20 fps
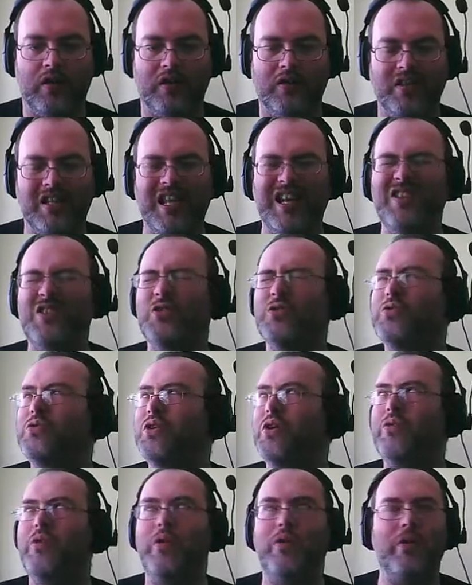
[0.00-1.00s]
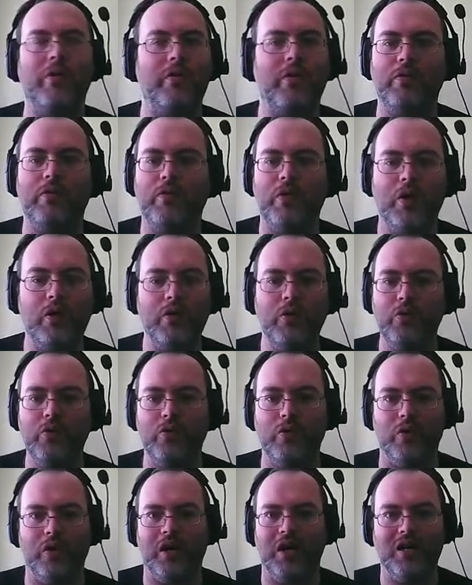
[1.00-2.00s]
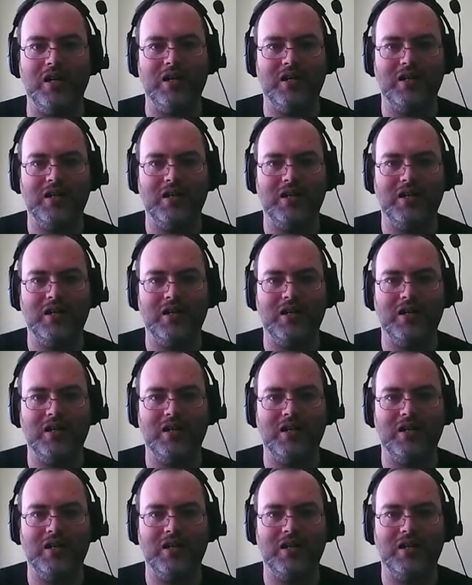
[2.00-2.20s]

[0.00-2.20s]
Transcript: No, no, no, no, no, no.